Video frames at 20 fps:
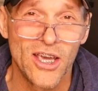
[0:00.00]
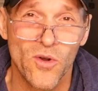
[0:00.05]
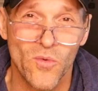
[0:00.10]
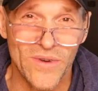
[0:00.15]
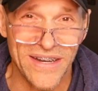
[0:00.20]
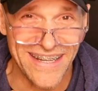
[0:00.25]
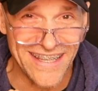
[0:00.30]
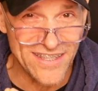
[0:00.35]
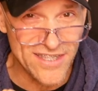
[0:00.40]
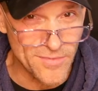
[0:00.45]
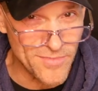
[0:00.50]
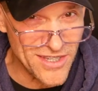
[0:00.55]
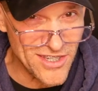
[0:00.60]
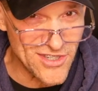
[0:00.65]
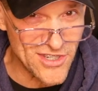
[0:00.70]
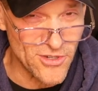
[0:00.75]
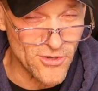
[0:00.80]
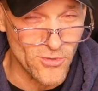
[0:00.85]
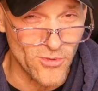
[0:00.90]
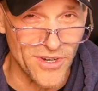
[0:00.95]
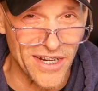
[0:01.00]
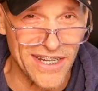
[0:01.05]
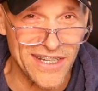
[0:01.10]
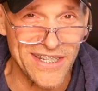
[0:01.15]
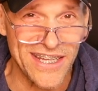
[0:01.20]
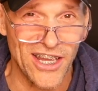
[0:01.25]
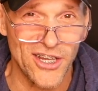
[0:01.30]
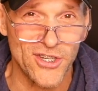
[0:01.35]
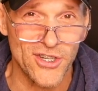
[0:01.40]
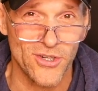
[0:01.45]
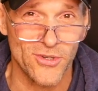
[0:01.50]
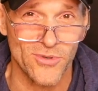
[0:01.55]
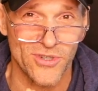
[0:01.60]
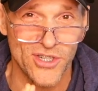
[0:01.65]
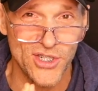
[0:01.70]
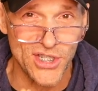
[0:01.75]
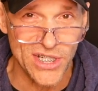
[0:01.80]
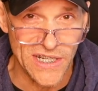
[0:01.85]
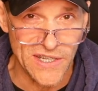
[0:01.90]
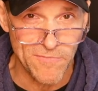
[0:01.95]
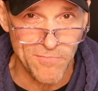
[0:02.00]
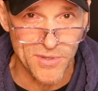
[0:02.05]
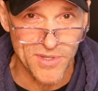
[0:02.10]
We need some eccentric orientation to achieve